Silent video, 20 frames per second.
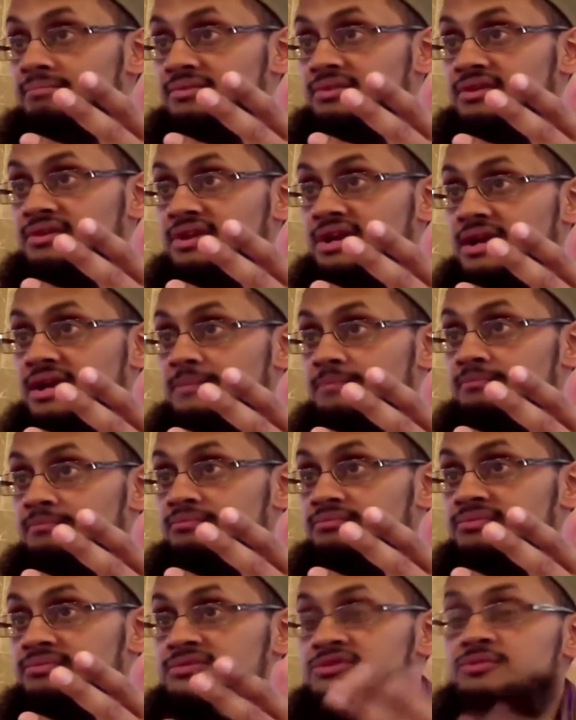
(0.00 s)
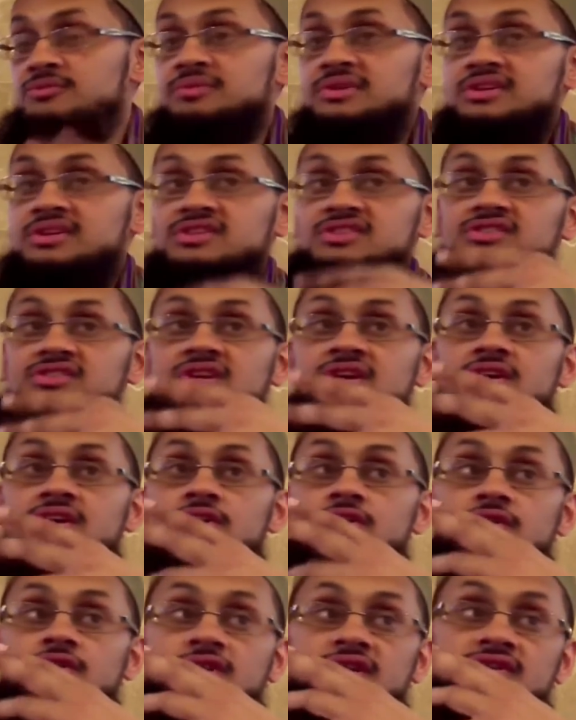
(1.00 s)
Okay? So because
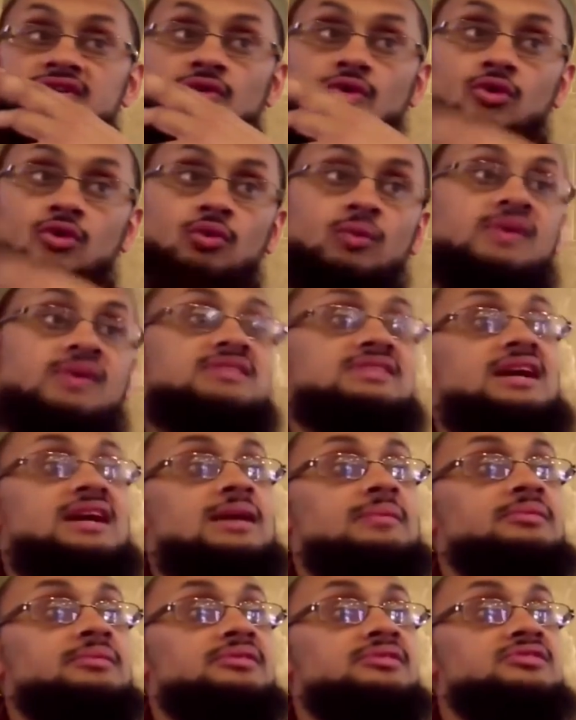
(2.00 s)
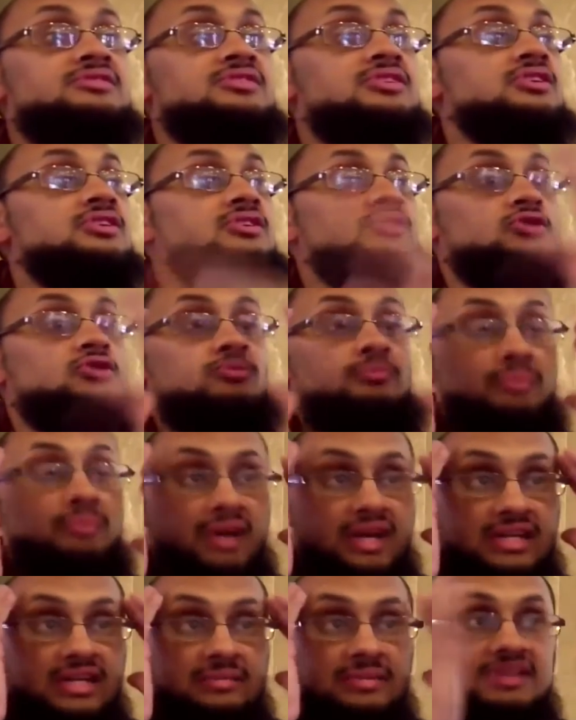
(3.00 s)
it always happens, your
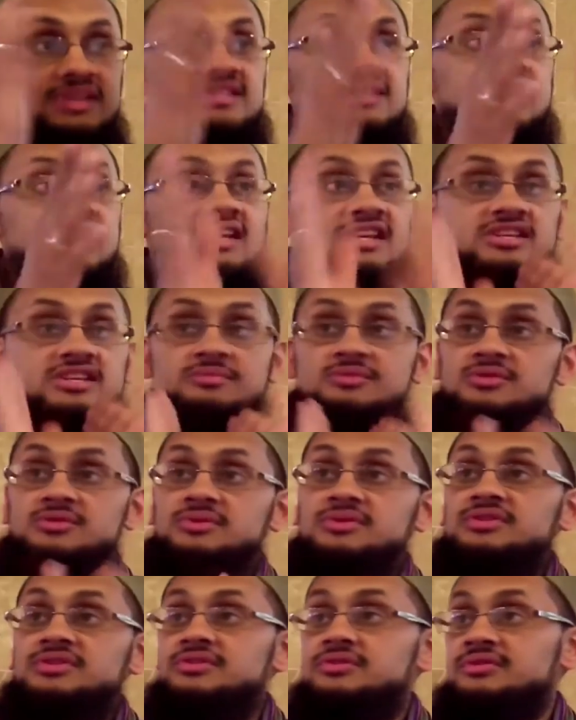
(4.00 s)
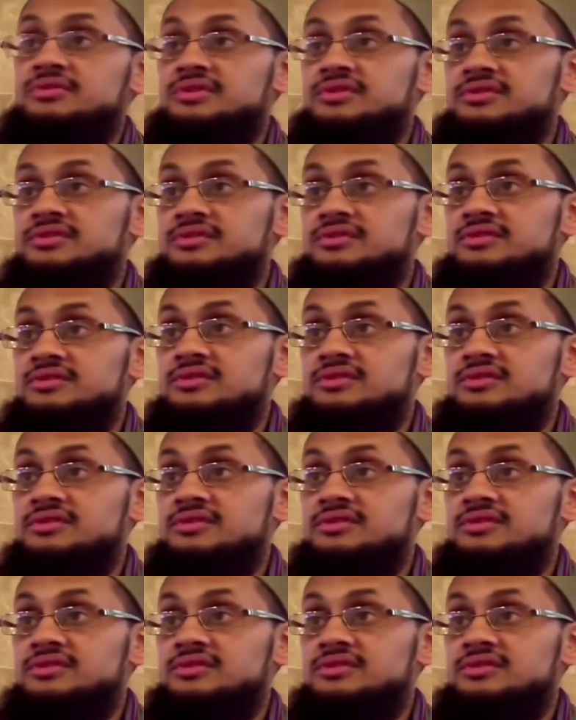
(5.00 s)
mind makes a connection between the two things.